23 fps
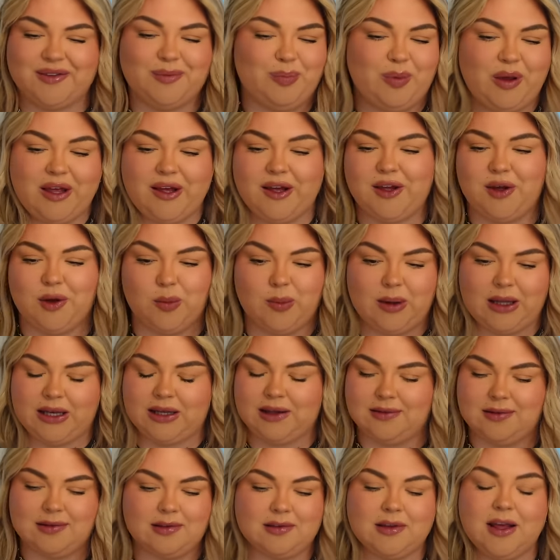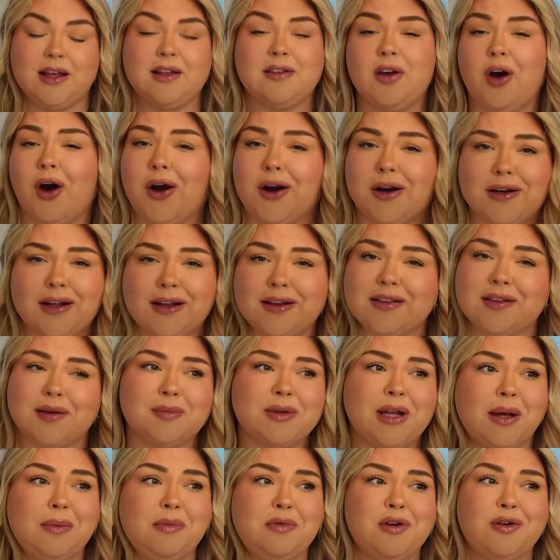being a human is hard, and
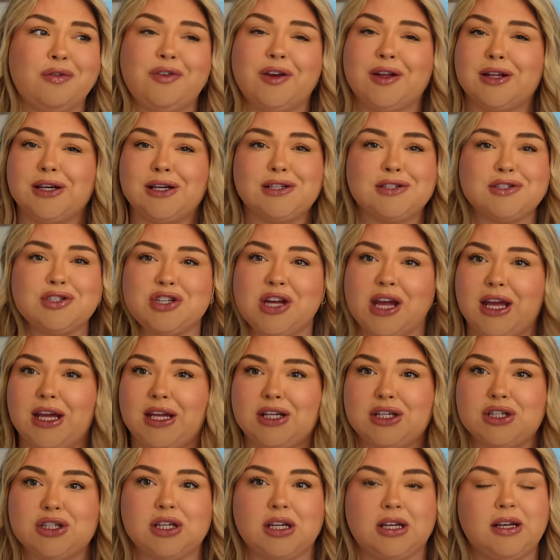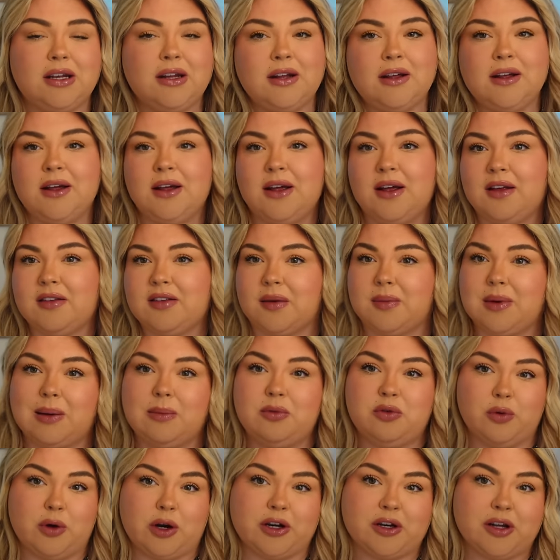sometimes your feelings change, and
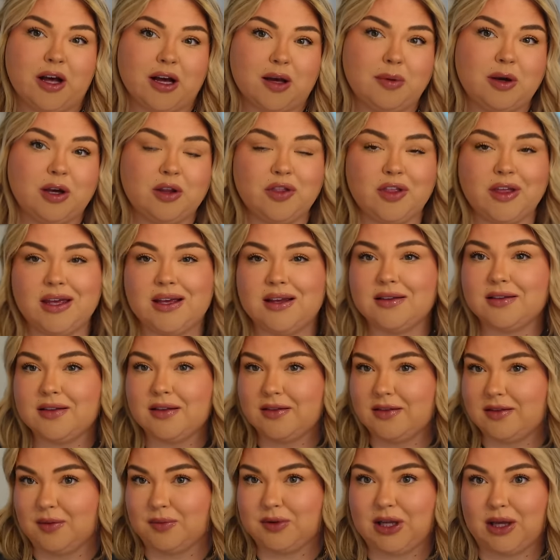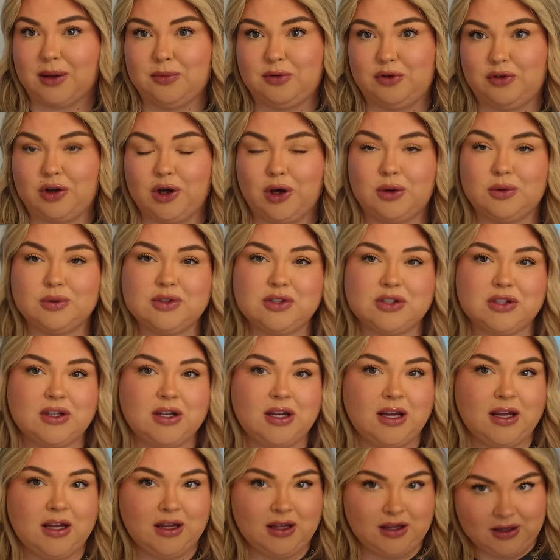sometimes you want to talk about things and sometimes you don't.
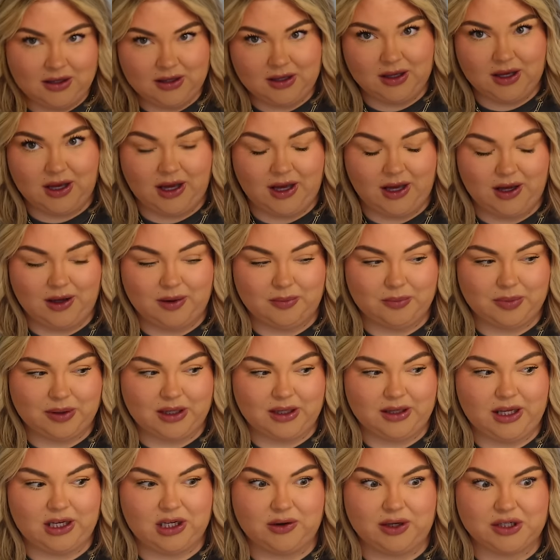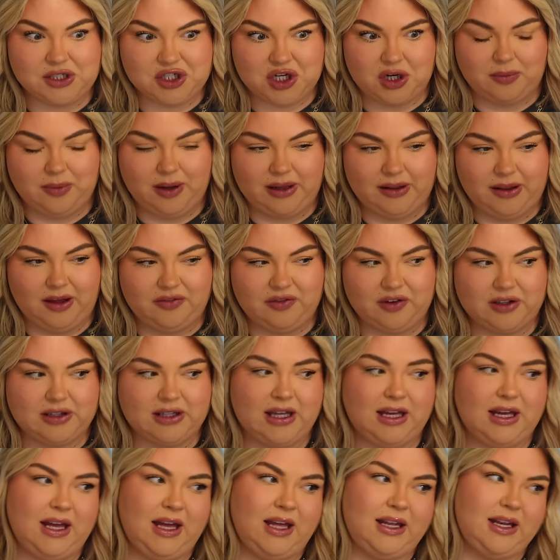But I know I share my life
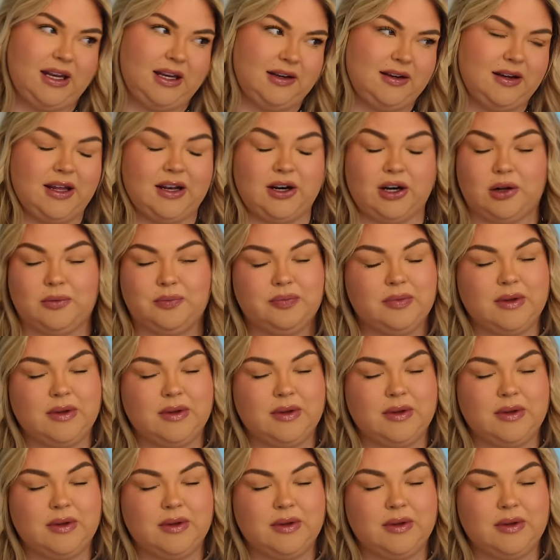online, and I don't know,